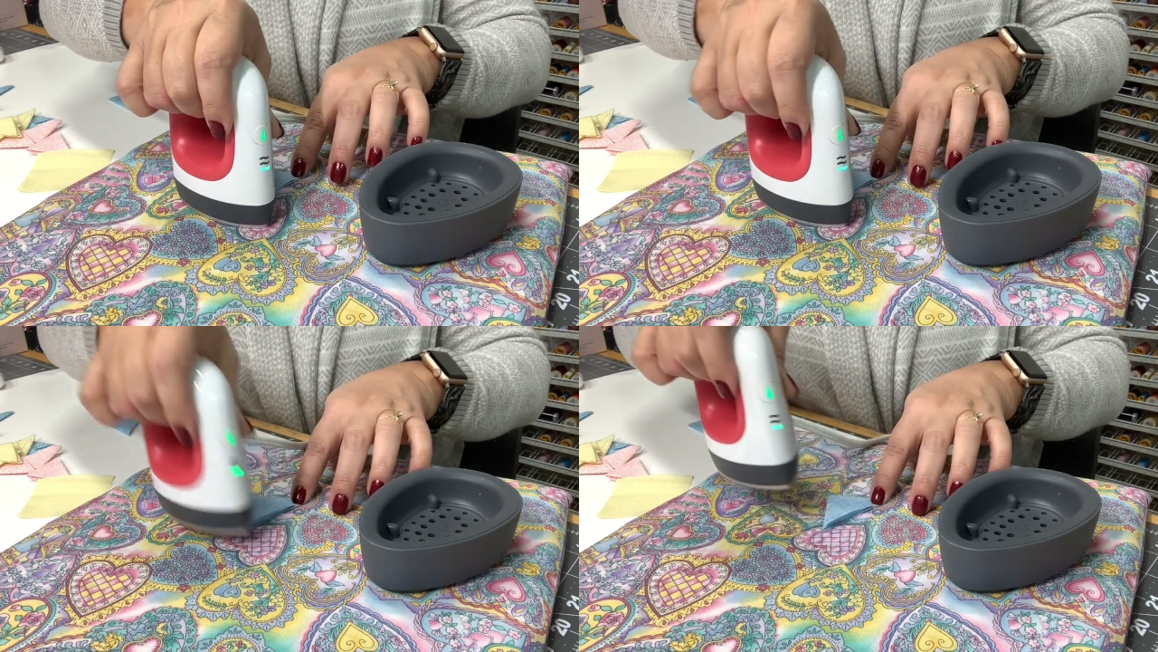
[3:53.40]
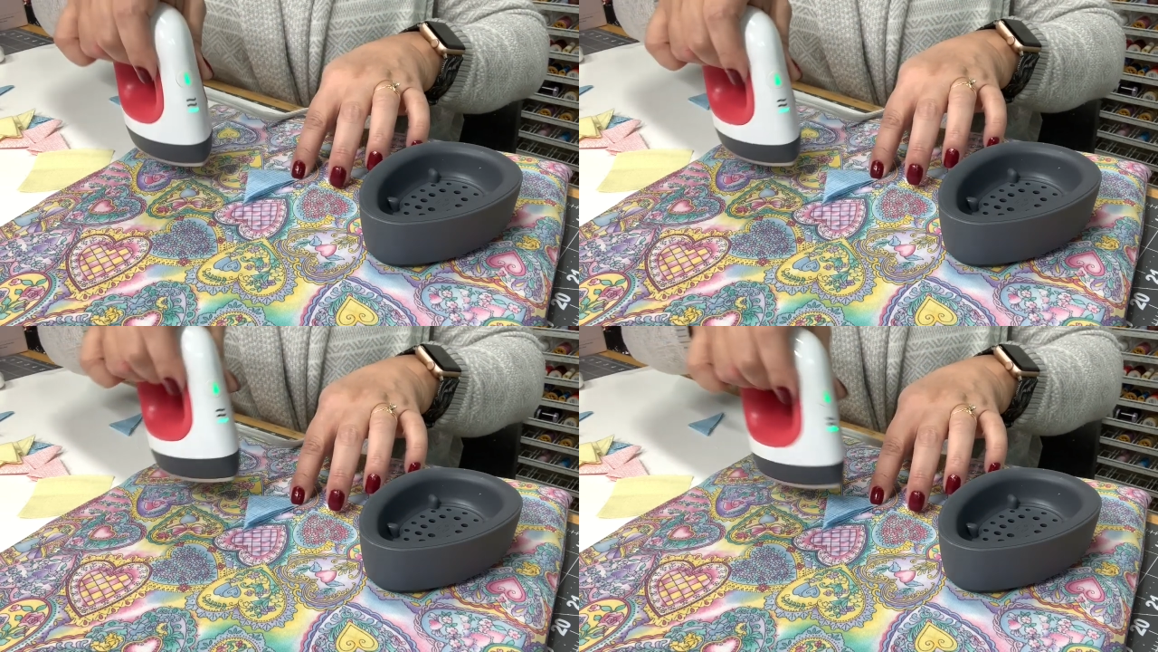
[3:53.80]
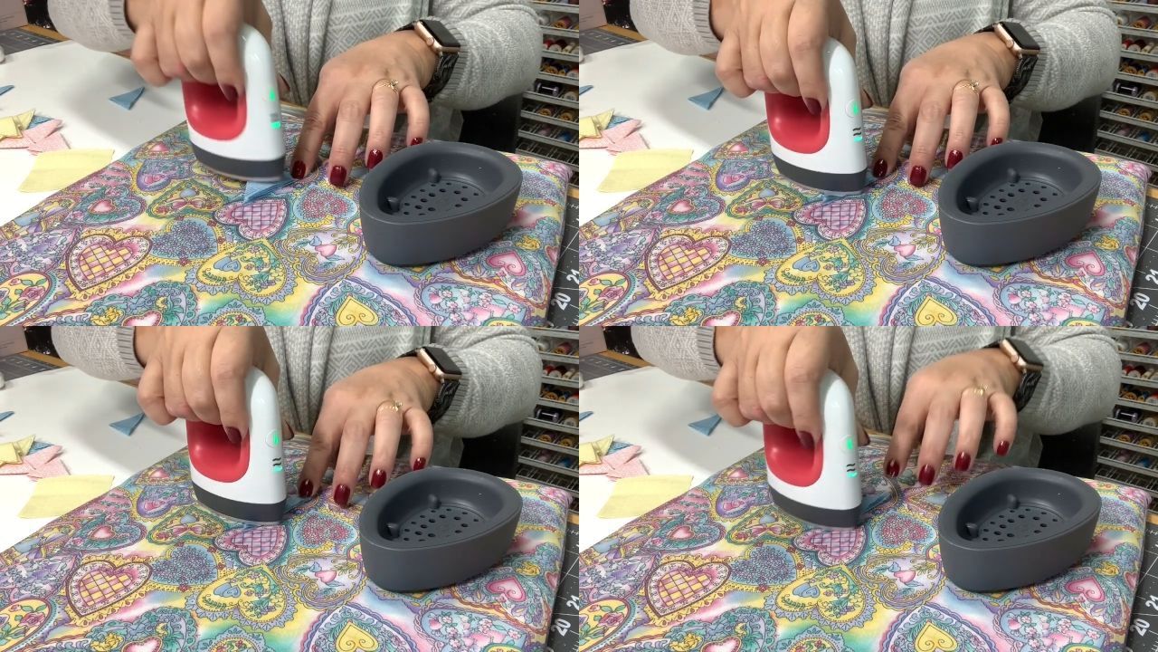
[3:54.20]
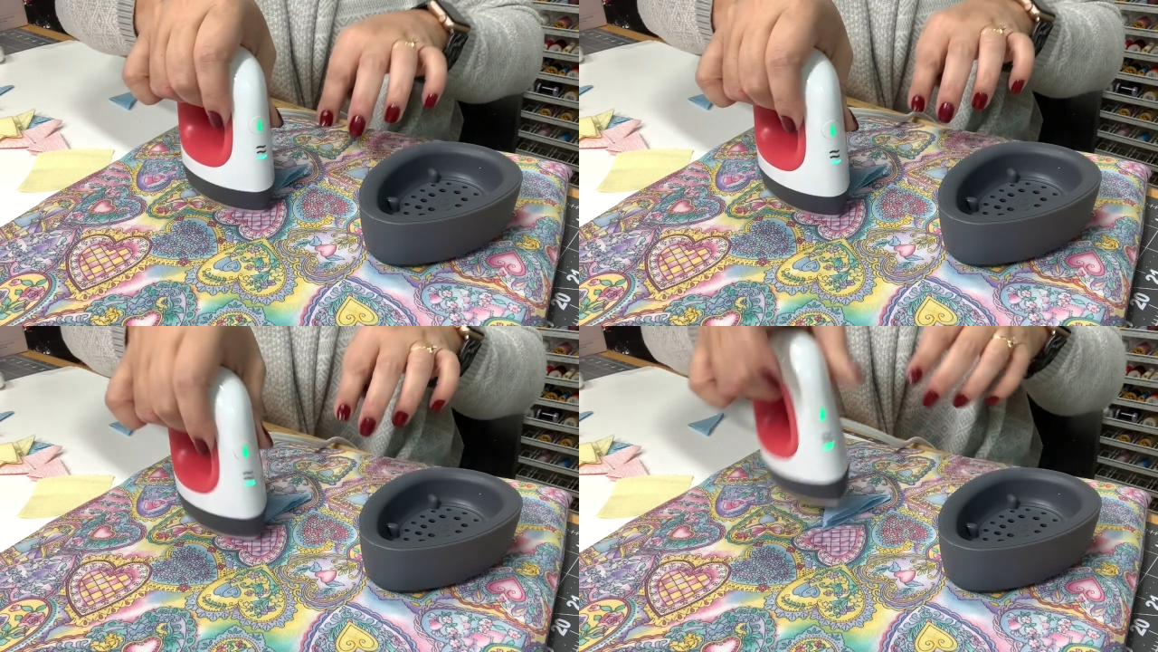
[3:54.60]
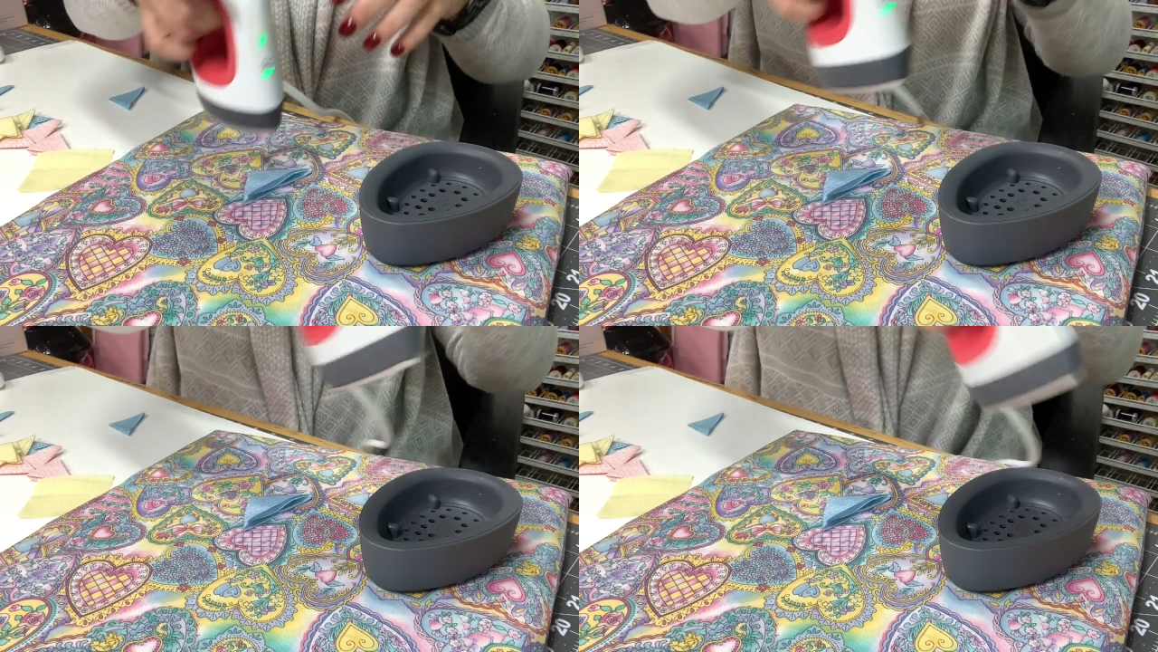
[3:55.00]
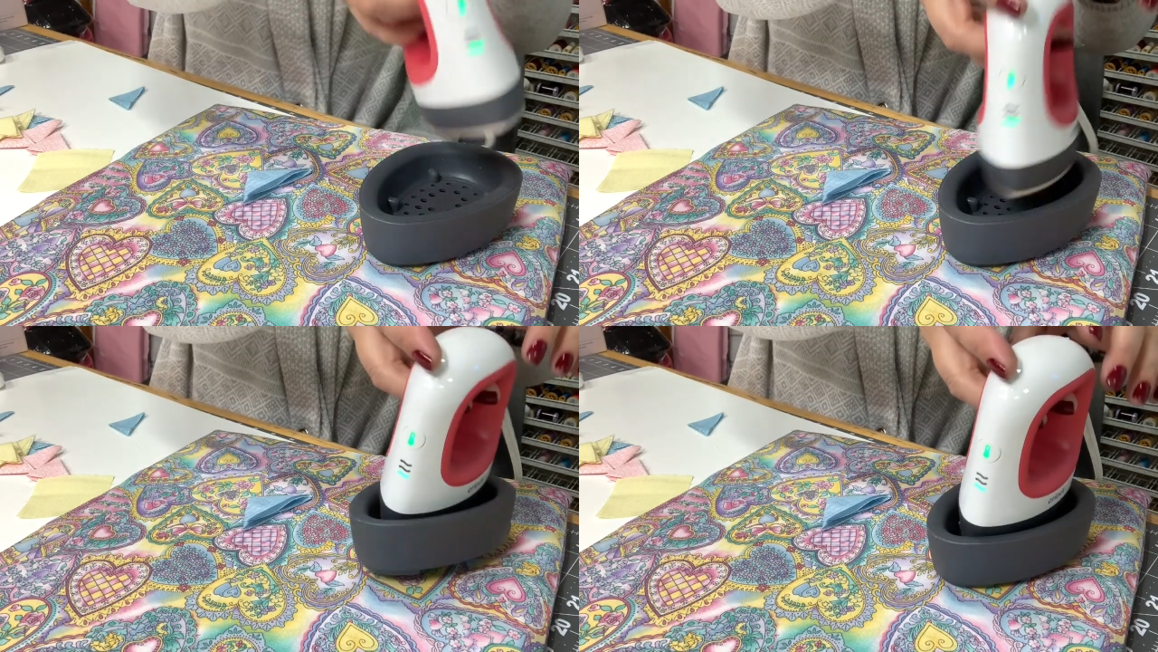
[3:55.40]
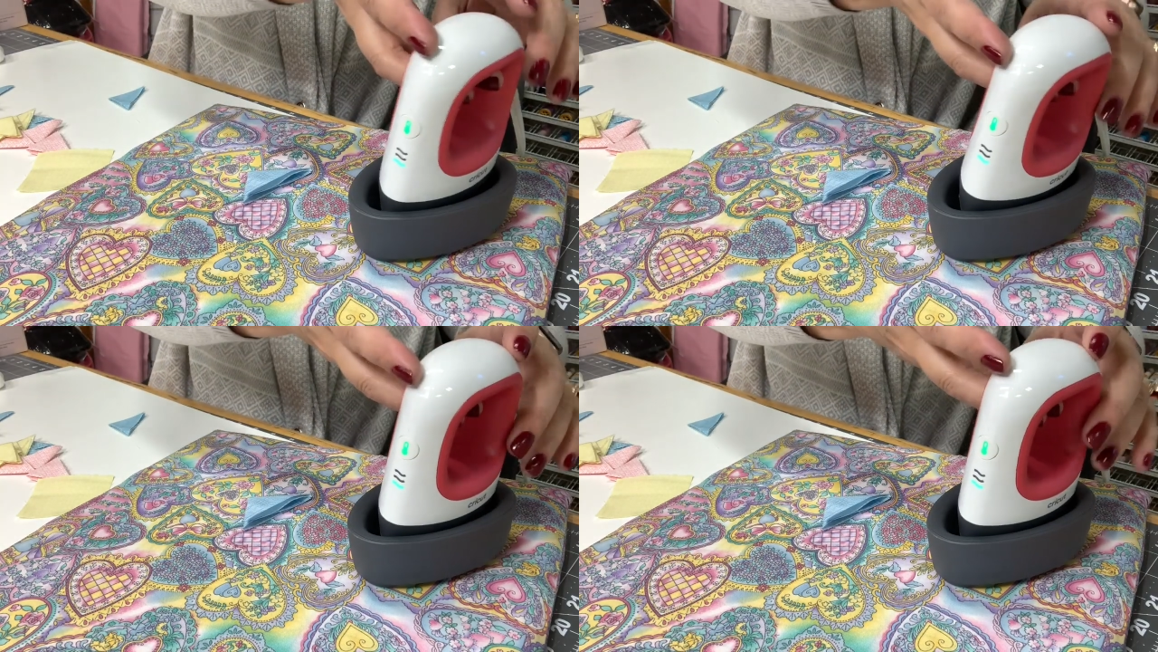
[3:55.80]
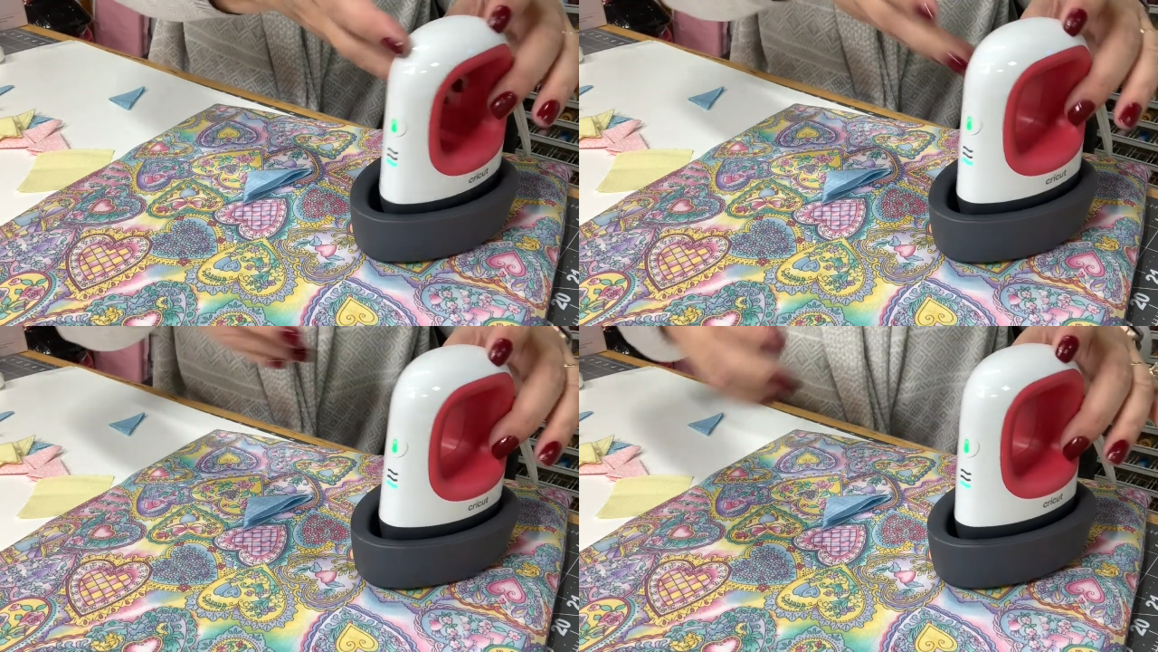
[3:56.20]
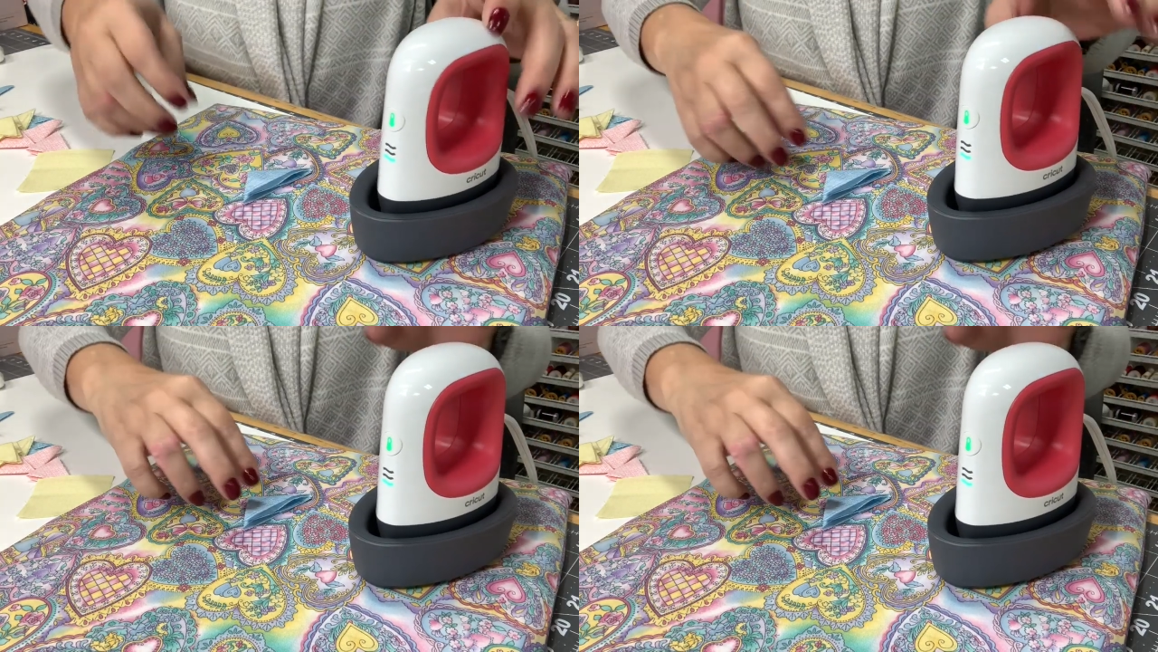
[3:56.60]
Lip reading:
(no speaker visible)